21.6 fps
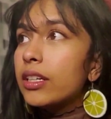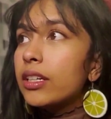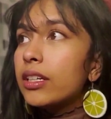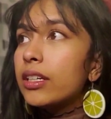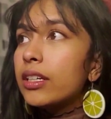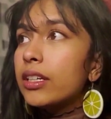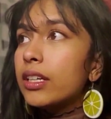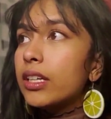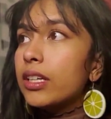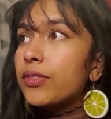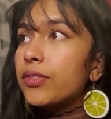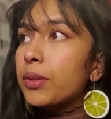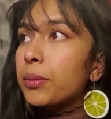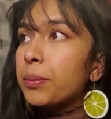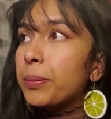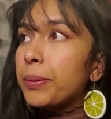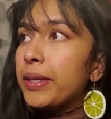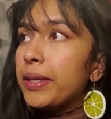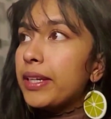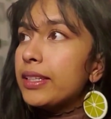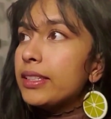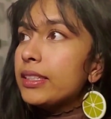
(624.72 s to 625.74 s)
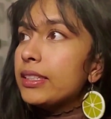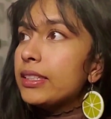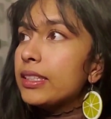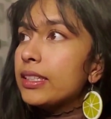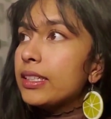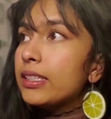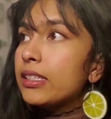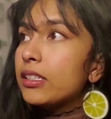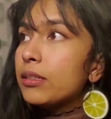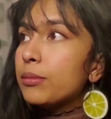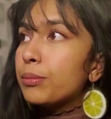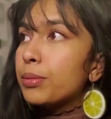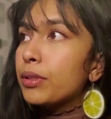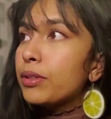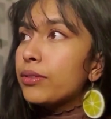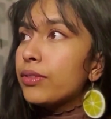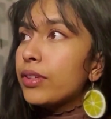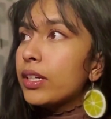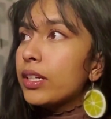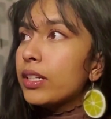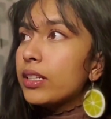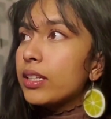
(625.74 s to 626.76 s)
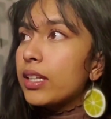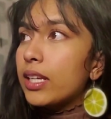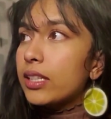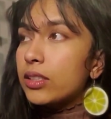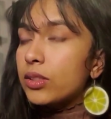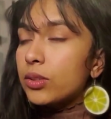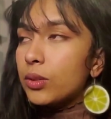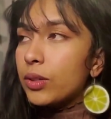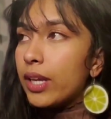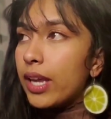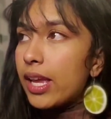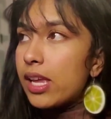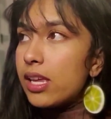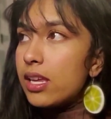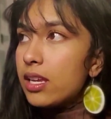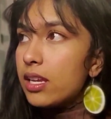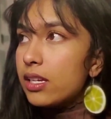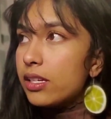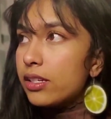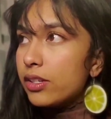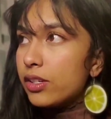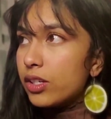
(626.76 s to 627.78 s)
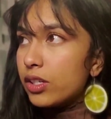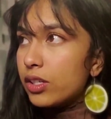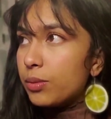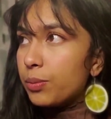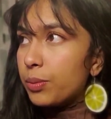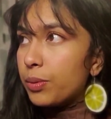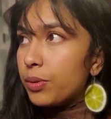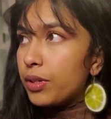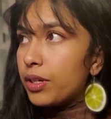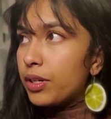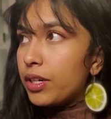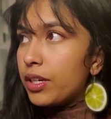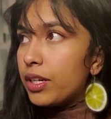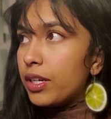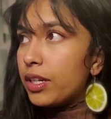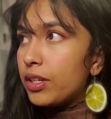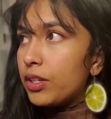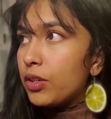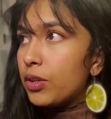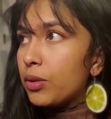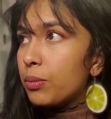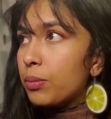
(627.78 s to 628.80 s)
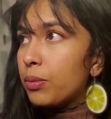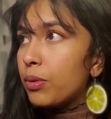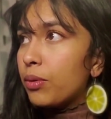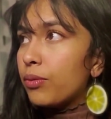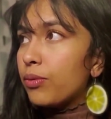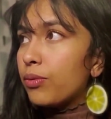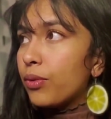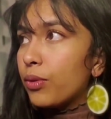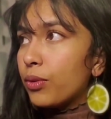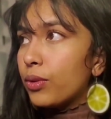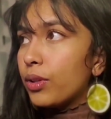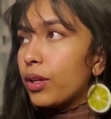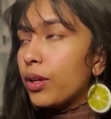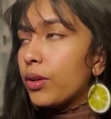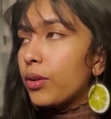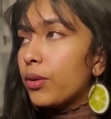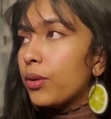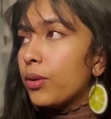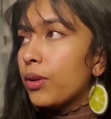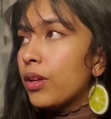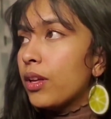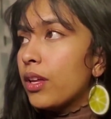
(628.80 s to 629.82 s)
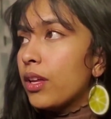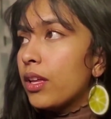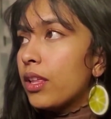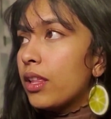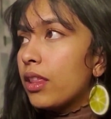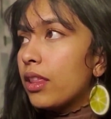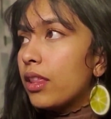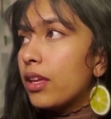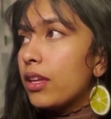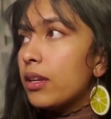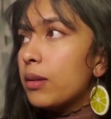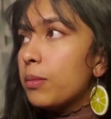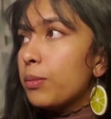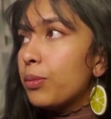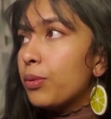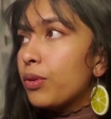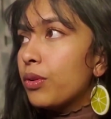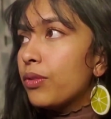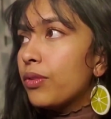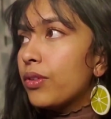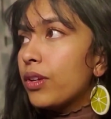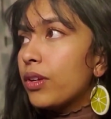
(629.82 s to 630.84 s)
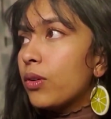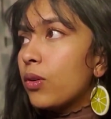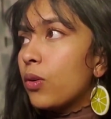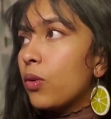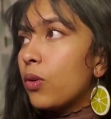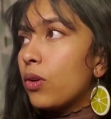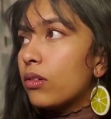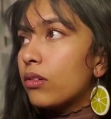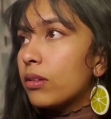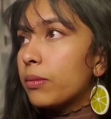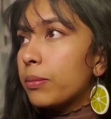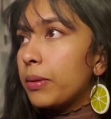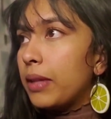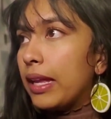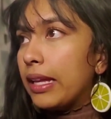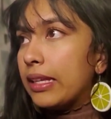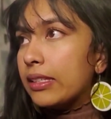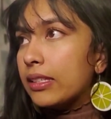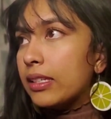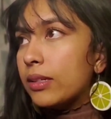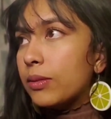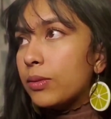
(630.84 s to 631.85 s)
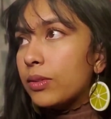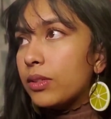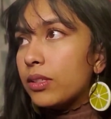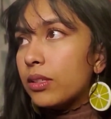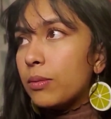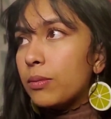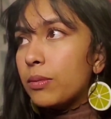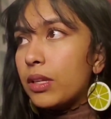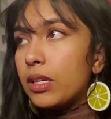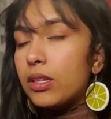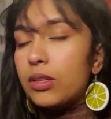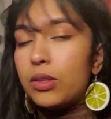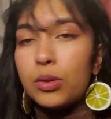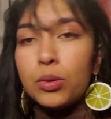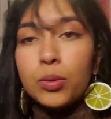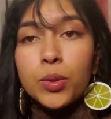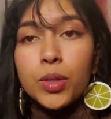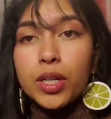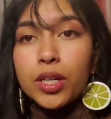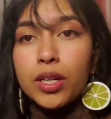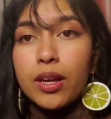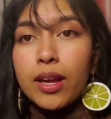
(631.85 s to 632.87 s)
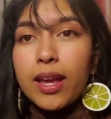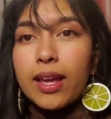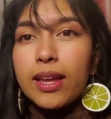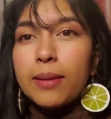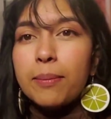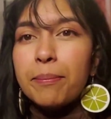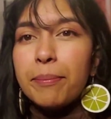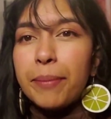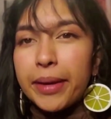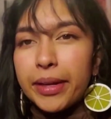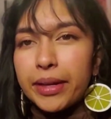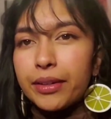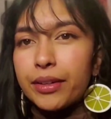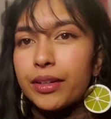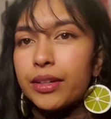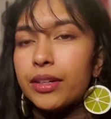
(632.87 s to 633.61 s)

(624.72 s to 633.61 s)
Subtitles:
If a piece isn't perfect, that's okay. Just put it in your portfolio. Then improve it or replace it with something newer and better.